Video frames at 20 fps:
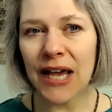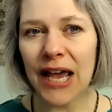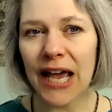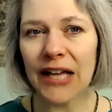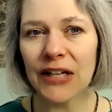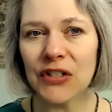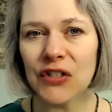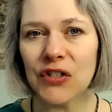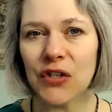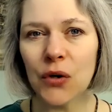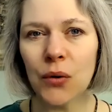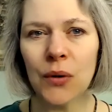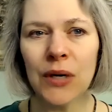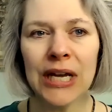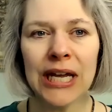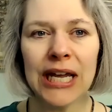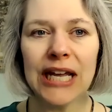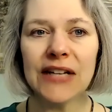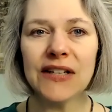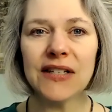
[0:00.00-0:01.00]
And so
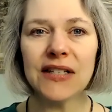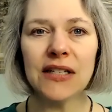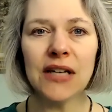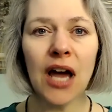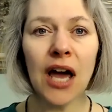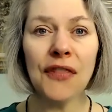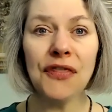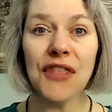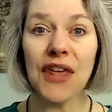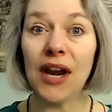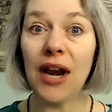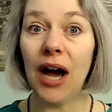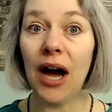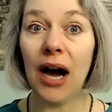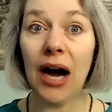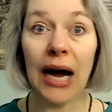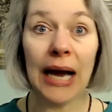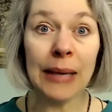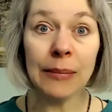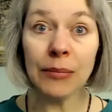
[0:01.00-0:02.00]
it's not that
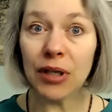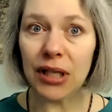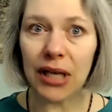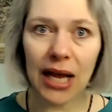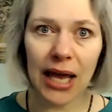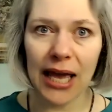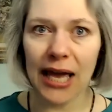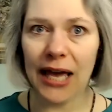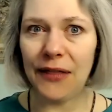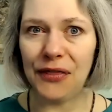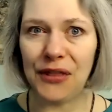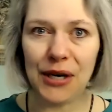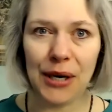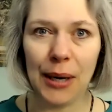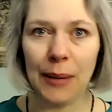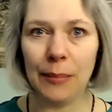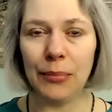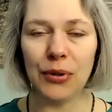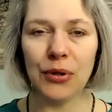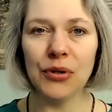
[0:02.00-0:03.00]
I'm going to add the
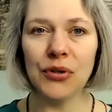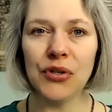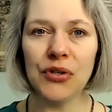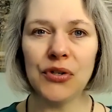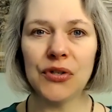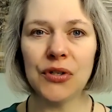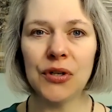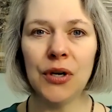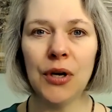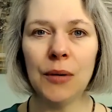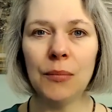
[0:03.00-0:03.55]
numbers.